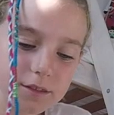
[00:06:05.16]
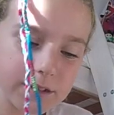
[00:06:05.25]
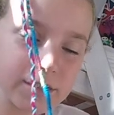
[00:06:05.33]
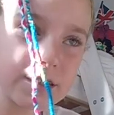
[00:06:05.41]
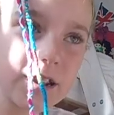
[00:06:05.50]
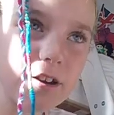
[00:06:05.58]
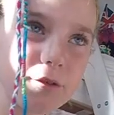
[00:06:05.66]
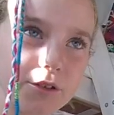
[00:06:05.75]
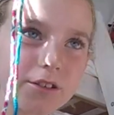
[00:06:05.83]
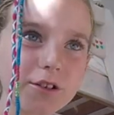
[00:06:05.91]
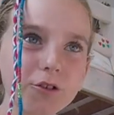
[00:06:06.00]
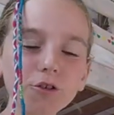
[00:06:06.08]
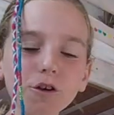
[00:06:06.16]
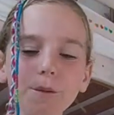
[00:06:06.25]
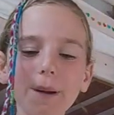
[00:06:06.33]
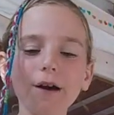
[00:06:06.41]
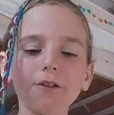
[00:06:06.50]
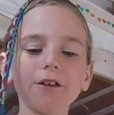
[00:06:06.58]
You know what's cool
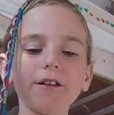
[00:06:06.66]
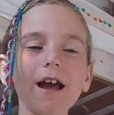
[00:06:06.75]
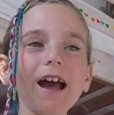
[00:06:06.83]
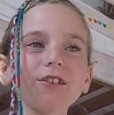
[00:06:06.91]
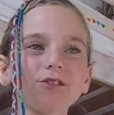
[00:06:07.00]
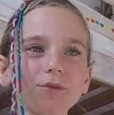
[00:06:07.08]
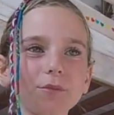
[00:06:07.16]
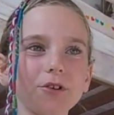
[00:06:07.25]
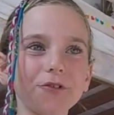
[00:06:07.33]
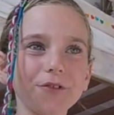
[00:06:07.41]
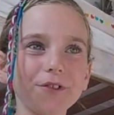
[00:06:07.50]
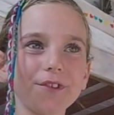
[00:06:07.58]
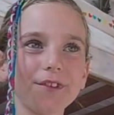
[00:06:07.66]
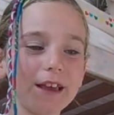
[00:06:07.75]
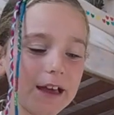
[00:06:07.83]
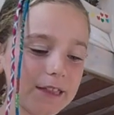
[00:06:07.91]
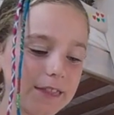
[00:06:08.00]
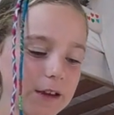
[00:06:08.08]
about these Hatchimals?
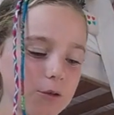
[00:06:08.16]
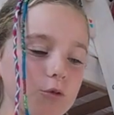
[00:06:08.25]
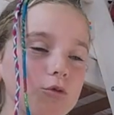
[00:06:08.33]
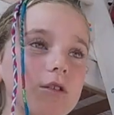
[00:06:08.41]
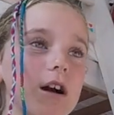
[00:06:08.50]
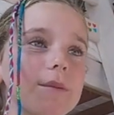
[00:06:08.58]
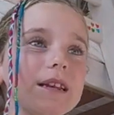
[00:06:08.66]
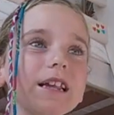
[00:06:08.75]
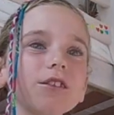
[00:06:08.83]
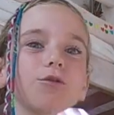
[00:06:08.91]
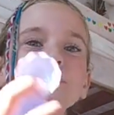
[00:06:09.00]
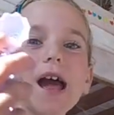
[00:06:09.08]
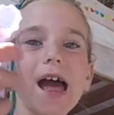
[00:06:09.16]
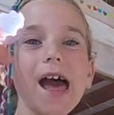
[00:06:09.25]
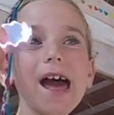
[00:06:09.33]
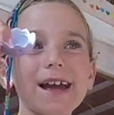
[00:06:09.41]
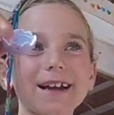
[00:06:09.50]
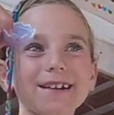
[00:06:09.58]
They all come in little
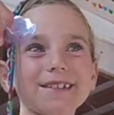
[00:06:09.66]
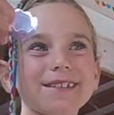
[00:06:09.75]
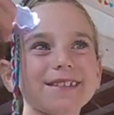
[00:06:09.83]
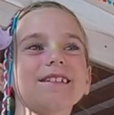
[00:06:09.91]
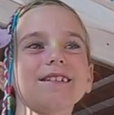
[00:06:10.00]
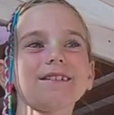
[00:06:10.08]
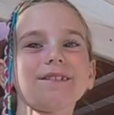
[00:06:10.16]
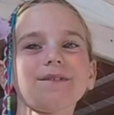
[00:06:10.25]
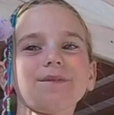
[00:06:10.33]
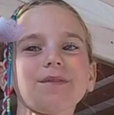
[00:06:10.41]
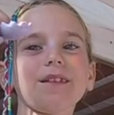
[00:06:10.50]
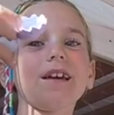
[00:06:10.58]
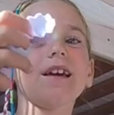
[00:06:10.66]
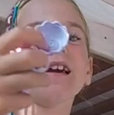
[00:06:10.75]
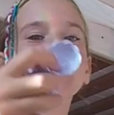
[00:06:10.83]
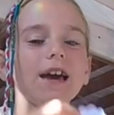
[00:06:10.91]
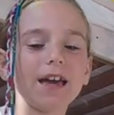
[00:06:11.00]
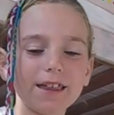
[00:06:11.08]
eggs.
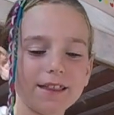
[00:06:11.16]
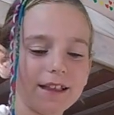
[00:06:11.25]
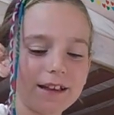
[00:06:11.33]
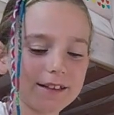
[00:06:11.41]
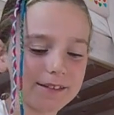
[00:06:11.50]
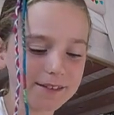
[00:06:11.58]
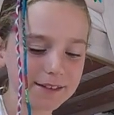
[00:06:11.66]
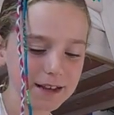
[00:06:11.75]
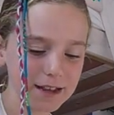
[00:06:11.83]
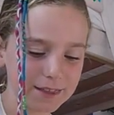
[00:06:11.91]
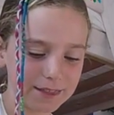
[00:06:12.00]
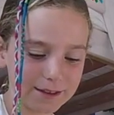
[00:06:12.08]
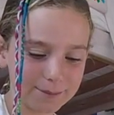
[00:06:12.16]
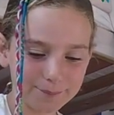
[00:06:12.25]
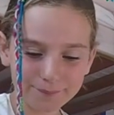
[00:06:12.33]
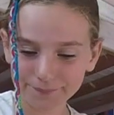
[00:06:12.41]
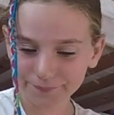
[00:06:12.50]
And they can sit in them.